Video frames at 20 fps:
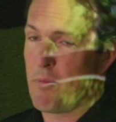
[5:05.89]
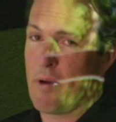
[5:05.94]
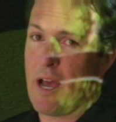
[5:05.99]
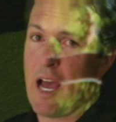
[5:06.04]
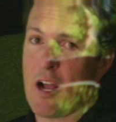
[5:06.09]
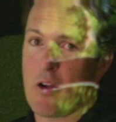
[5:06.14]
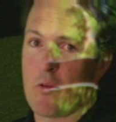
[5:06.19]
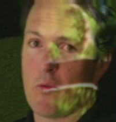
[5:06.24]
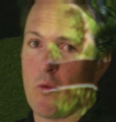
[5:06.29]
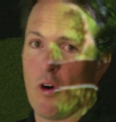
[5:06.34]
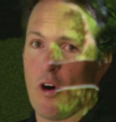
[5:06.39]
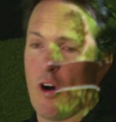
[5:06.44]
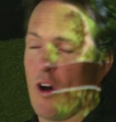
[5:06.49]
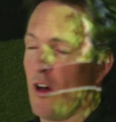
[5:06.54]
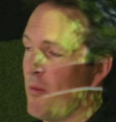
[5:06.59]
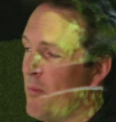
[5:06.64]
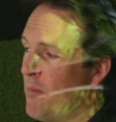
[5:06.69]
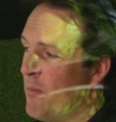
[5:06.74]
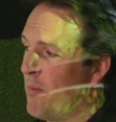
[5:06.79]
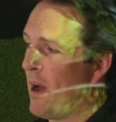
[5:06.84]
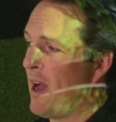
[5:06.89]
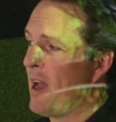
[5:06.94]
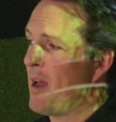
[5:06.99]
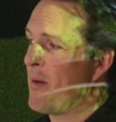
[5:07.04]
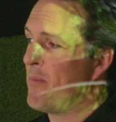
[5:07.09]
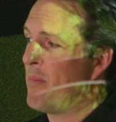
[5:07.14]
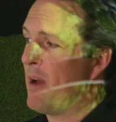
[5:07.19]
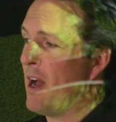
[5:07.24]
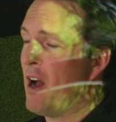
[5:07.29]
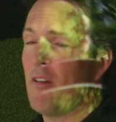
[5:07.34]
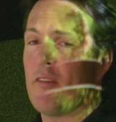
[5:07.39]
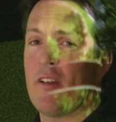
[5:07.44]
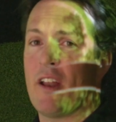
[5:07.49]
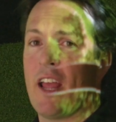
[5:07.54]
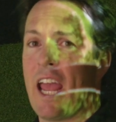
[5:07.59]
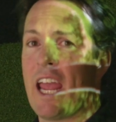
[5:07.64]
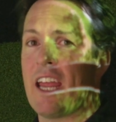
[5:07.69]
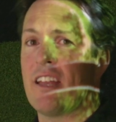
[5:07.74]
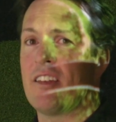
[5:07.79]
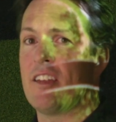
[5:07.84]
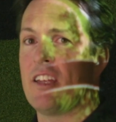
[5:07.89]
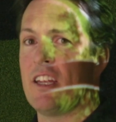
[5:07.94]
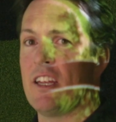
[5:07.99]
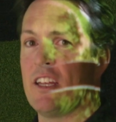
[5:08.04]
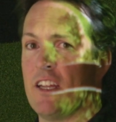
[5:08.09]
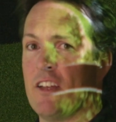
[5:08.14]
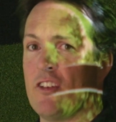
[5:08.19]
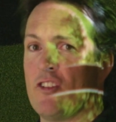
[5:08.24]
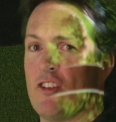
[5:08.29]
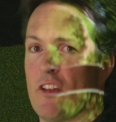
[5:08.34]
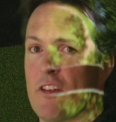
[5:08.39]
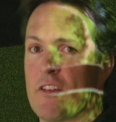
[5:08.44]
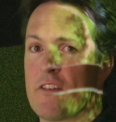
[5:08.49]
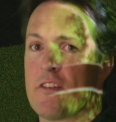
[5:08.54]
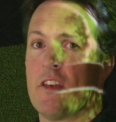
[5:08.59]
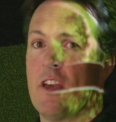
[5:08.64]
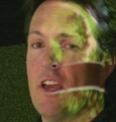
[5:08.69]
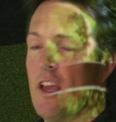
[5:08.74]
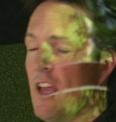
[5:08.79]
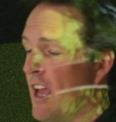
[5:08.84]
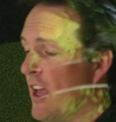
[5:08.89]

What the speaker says: back wall by about 18 inches.